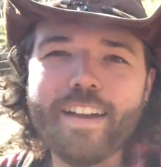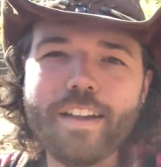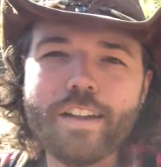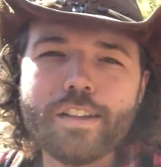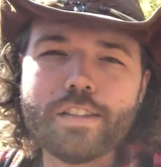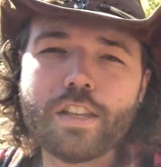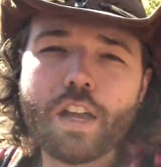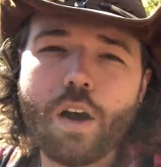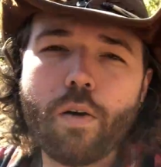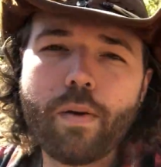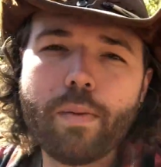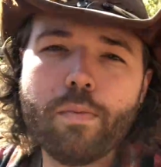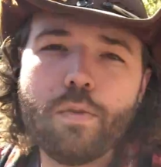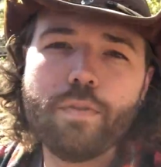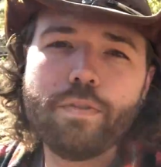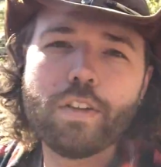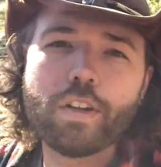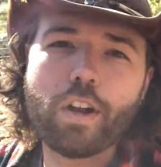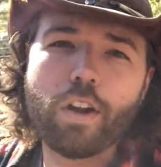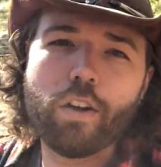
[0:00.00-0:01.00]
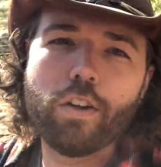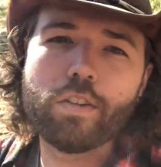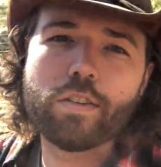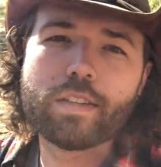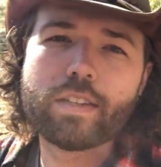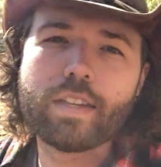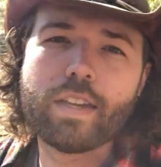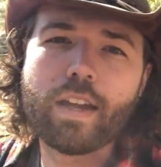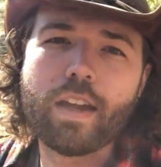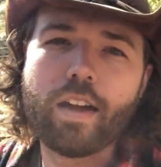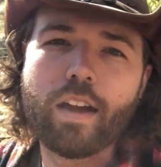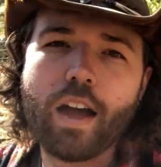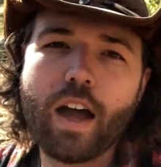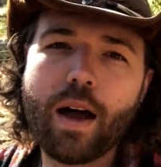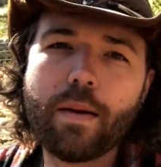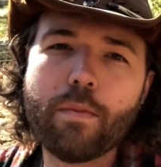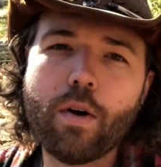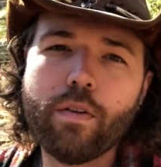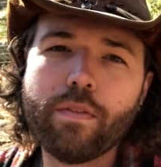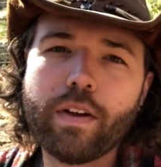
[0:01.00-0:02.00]
So we moved the girls
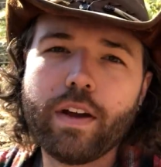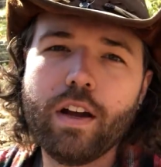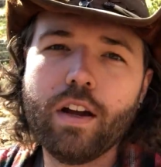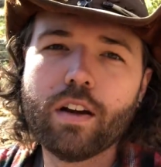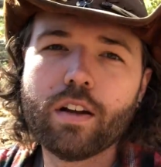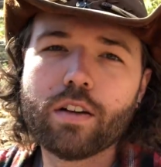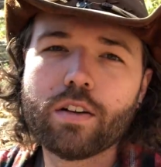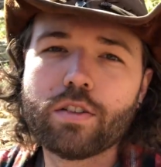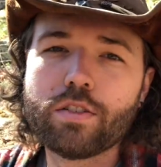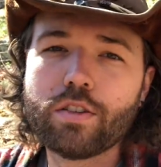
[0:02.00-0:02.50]
over here.